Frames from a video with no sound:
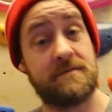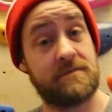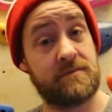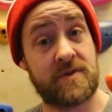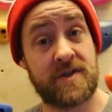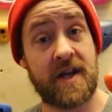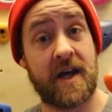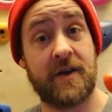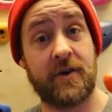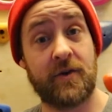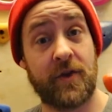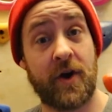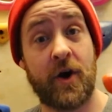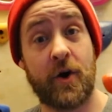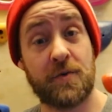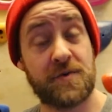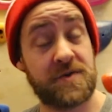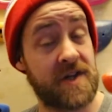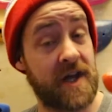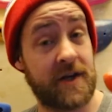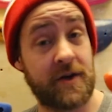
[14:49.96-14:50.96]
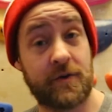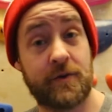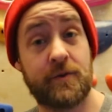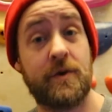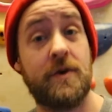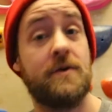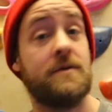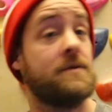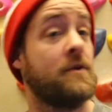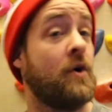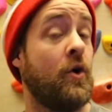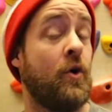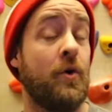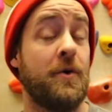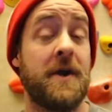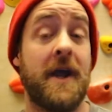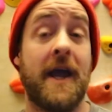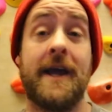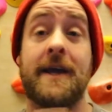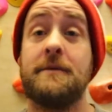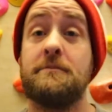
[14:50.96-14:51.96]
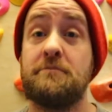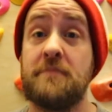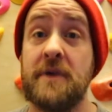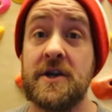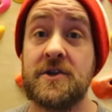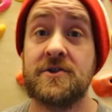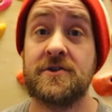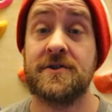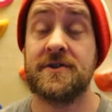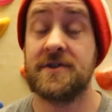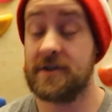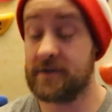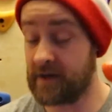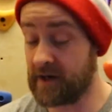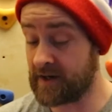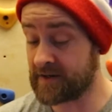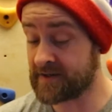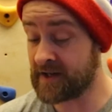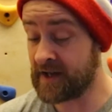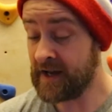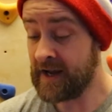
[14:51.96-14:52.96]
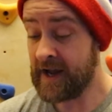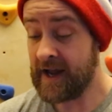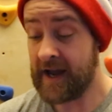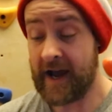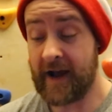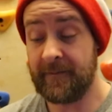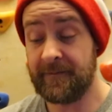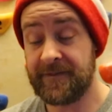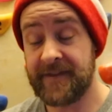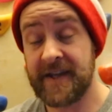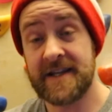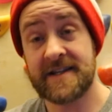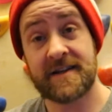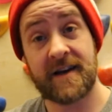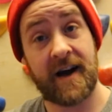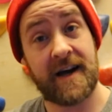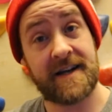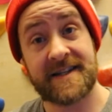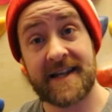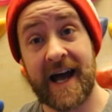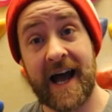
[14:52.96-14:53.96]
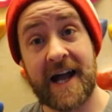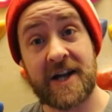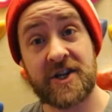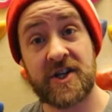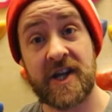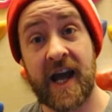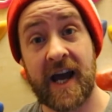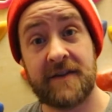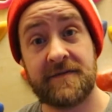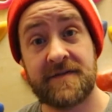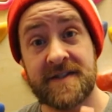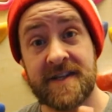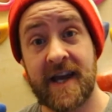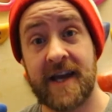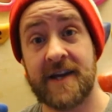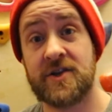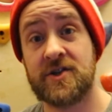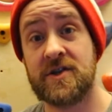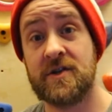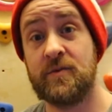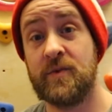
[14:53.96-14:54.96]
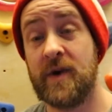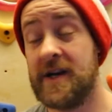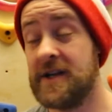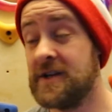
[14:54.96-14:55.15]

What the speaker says: staying on the route, or getting pitched onto your ass. And these guys actually have texture where,